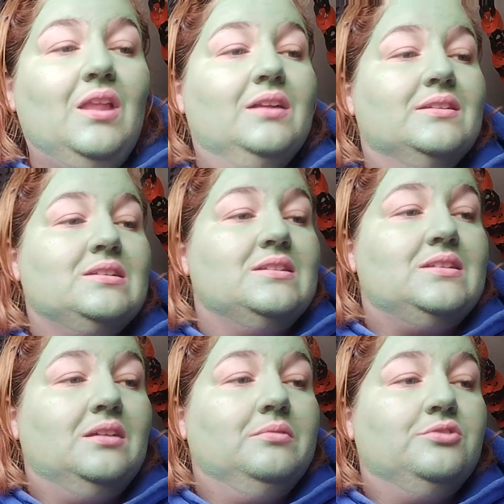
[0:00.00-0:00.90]
And this can
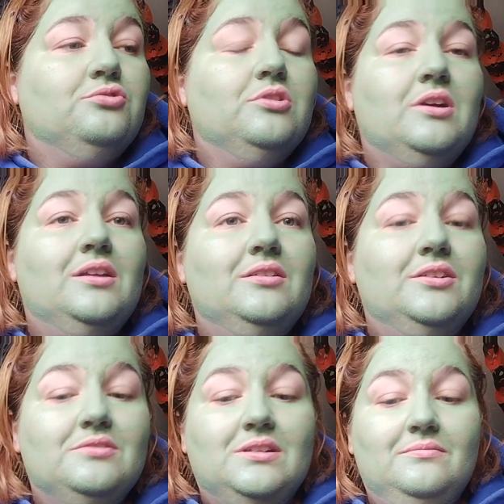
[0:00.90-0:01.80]
sit in my drawer and I'll
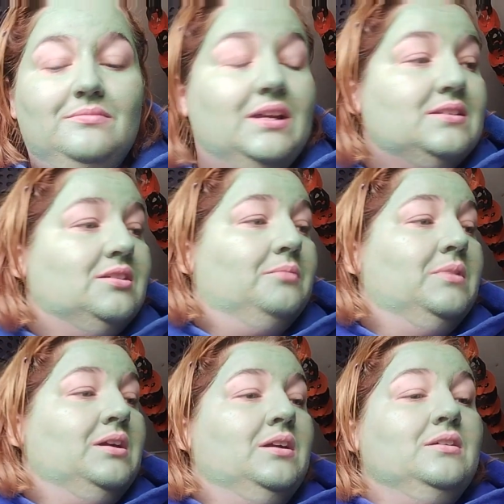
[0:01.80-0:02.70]
use it next time.
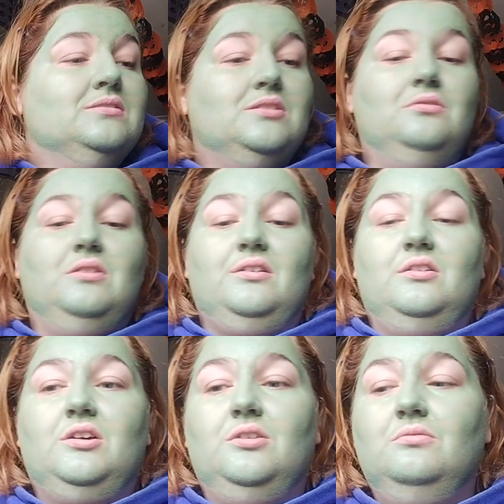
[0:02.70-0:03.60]
So I'm
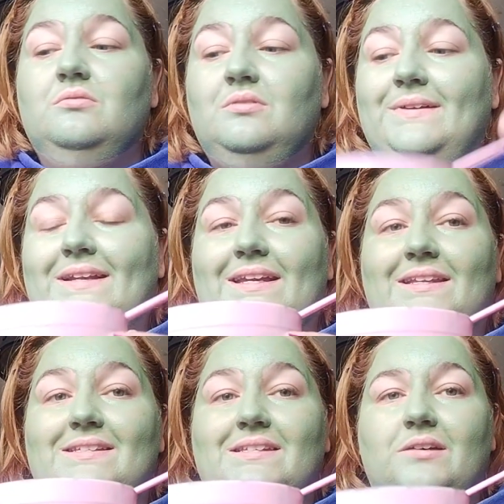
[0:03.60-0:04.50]
going to go
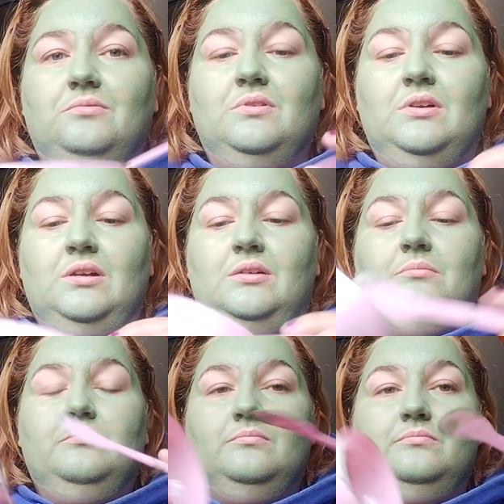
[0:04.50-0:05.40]
clean this now,
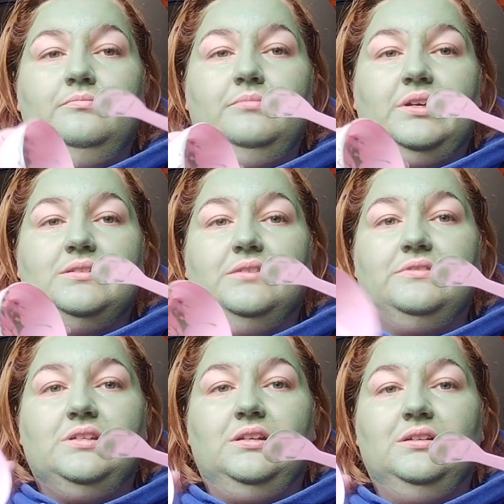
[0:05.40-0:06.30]
because
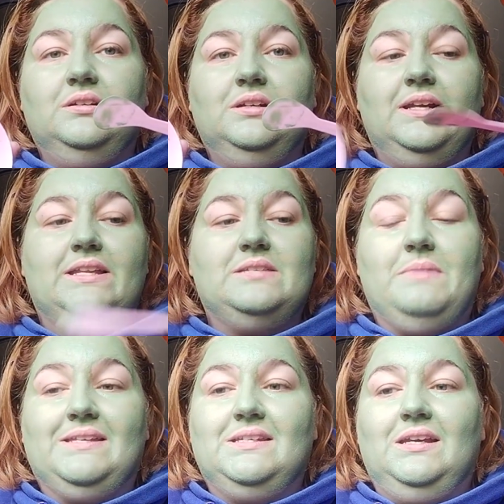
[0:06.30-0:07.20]
obviously it is
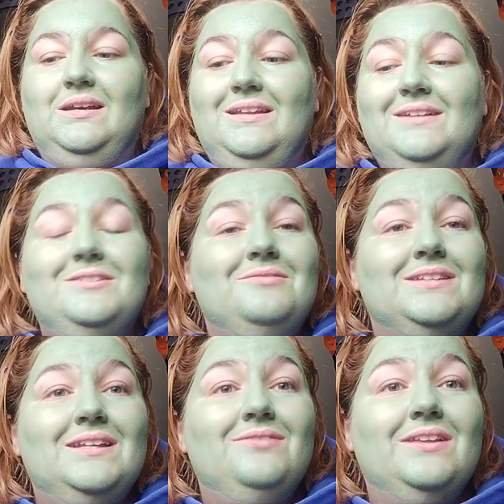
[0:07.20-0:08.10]
messy. I don't
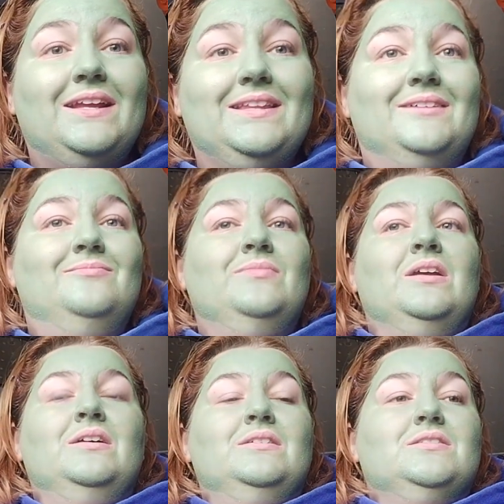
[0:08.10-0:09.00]
want to leave it like that.
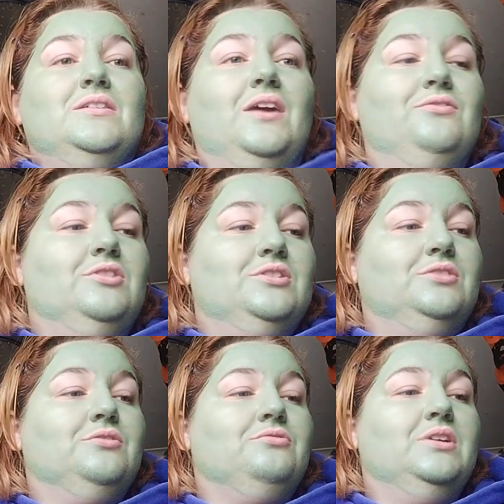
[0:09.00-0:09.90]
So yeah, I have another
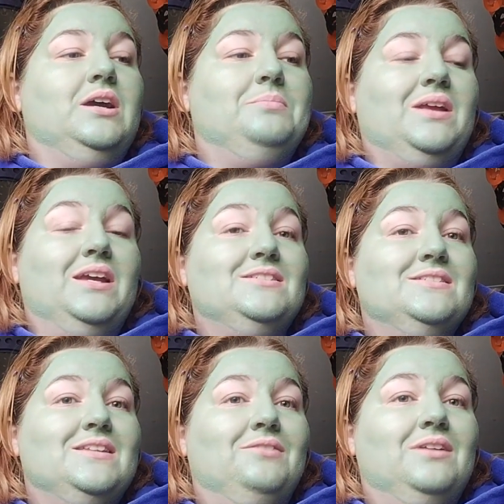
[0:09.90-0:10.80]
2 or 3
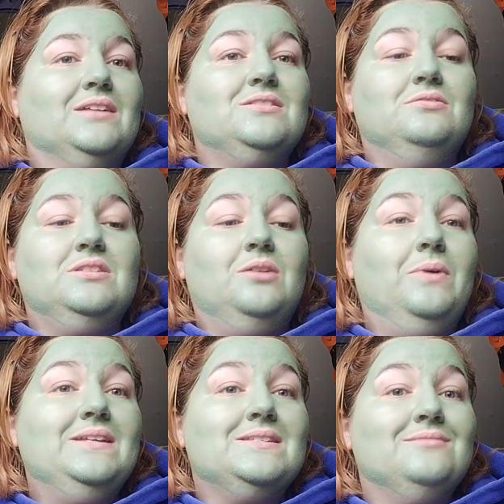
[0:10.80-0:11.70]
applications now on that, so it's not a
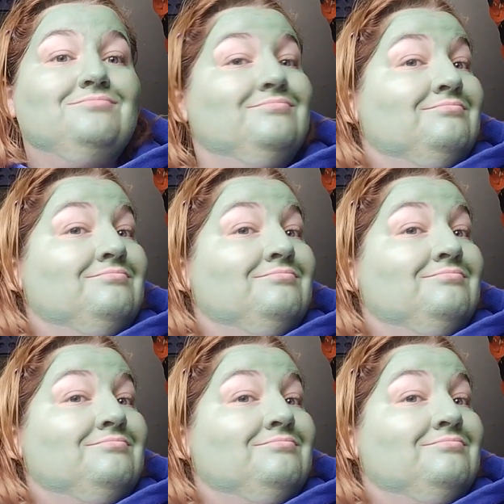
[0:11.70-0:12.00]
waste.